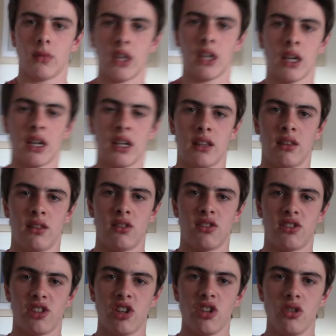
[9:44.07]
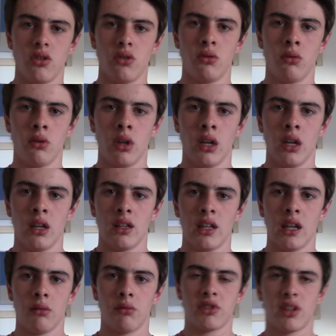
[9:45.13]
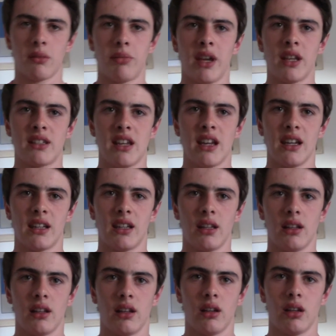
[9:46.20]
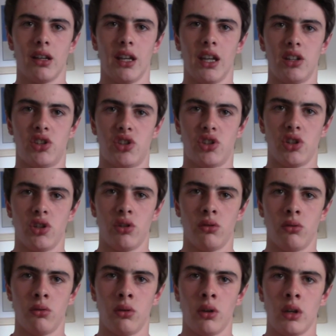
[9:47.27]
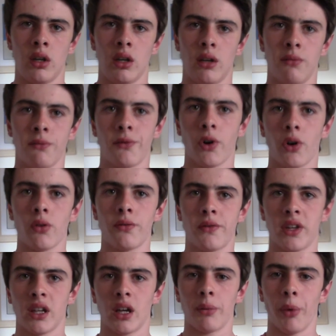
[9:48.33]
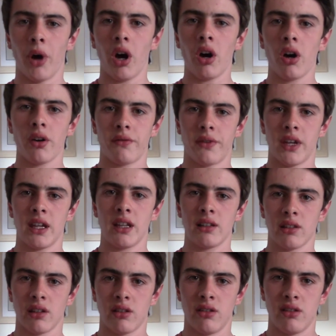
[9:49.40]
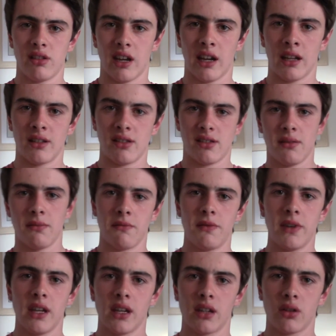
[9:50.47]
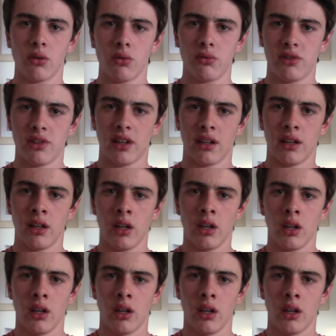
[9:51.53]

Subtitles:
And 2, there was a particular issue involving a part of England and some vehicles that